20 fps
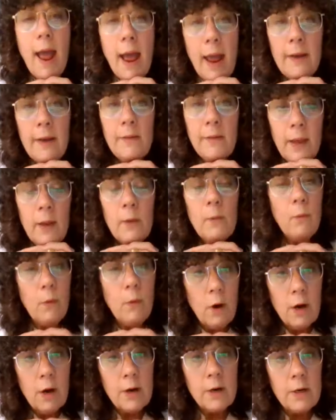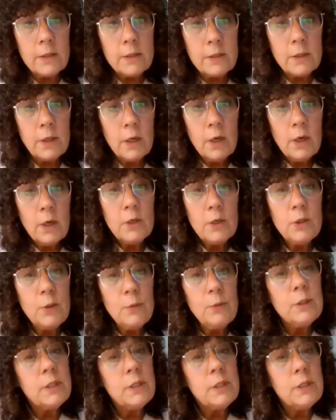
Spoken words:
and they worked to